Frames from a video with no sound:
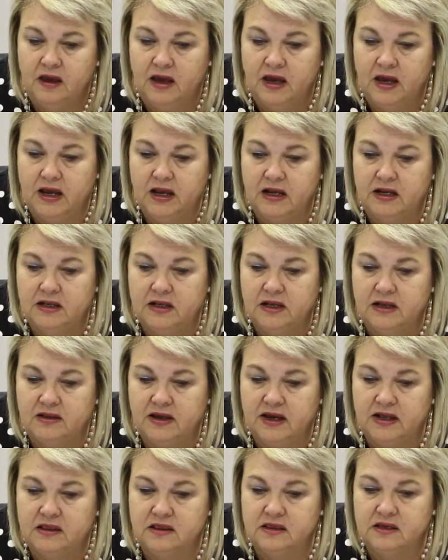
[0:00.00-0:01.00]
and
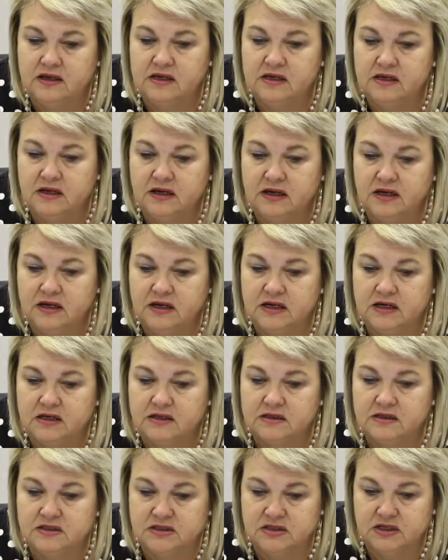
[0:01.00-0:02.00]
that the
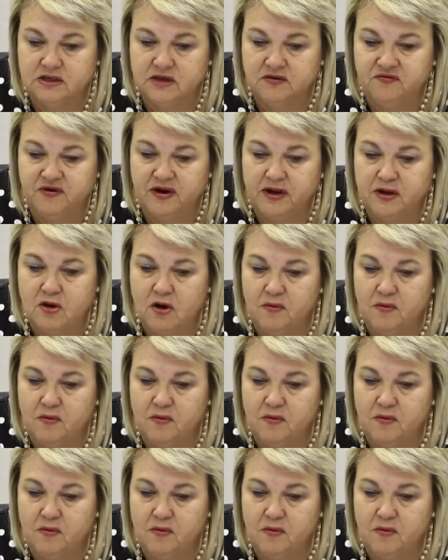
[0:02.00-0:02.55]
certified